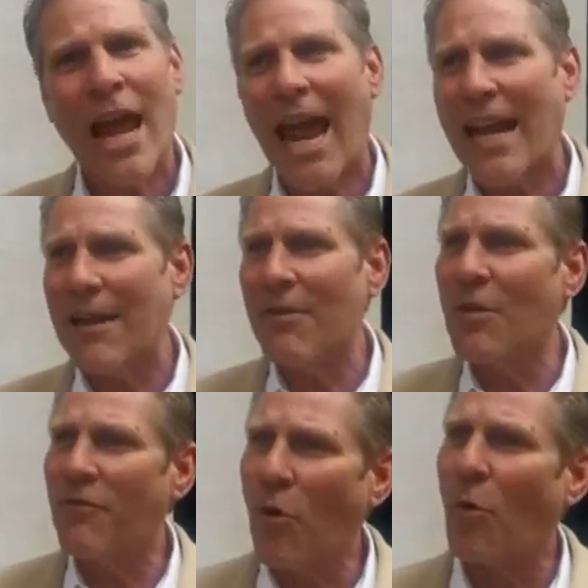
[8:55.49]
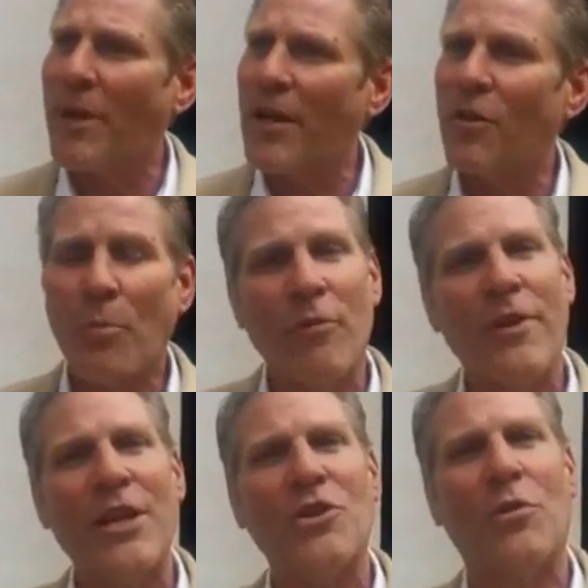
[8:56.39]
and even the forming of the
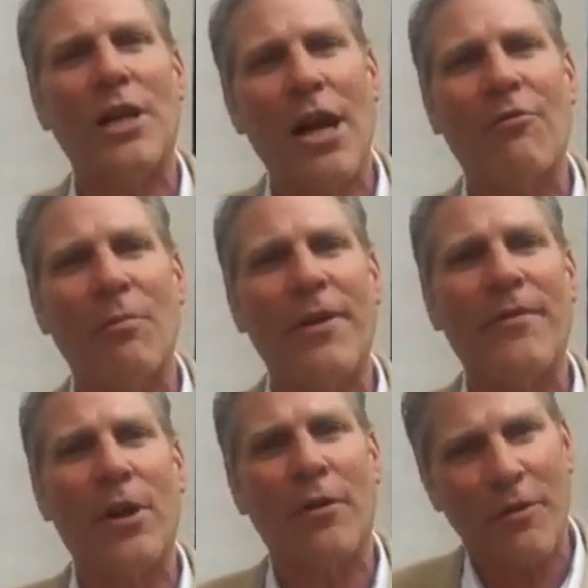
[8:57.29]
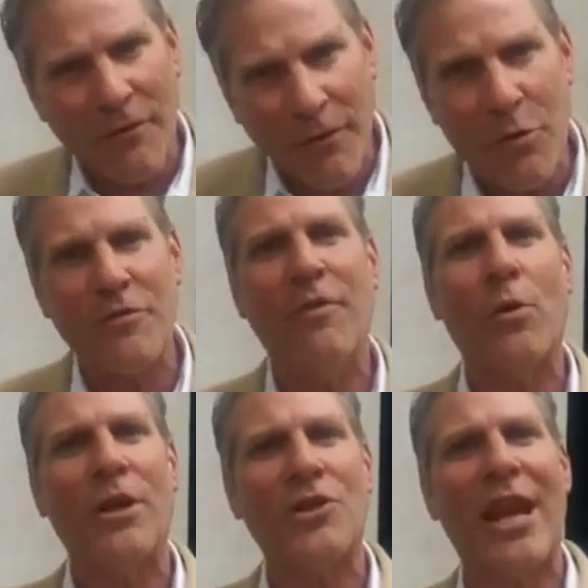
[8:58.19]
provisional government there, their first
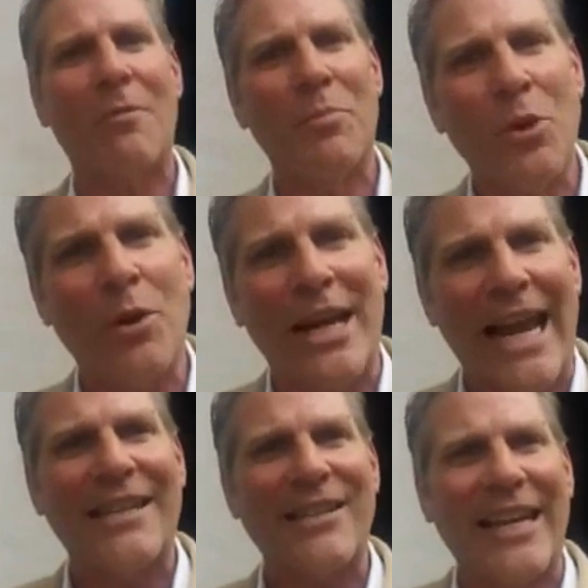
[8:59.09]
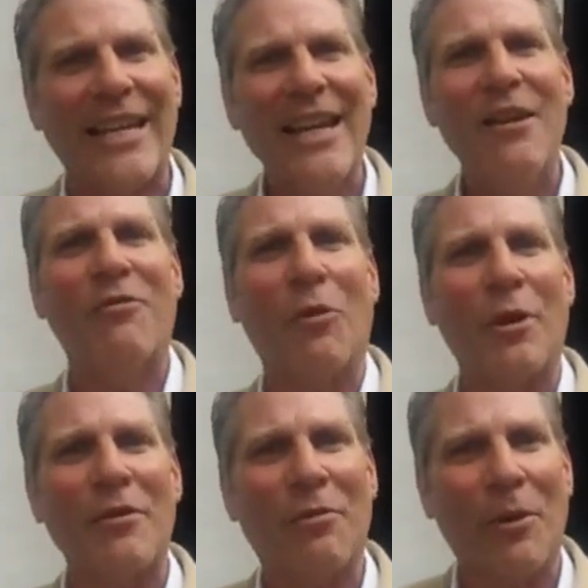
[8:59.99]
vote at Shampoo in
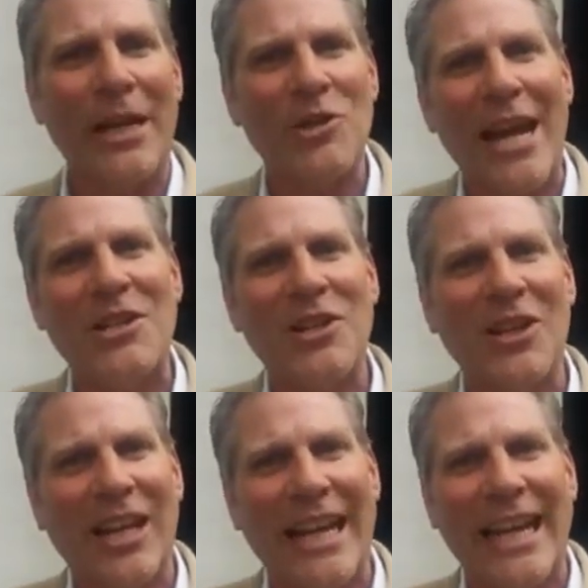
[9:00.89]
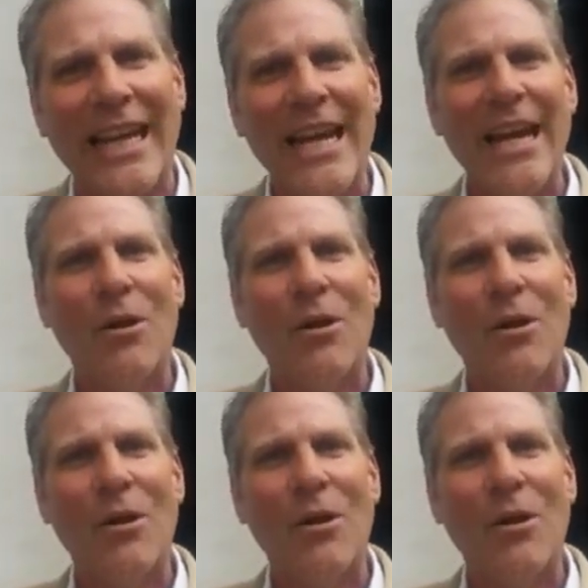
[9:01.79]
1843, Jason Lee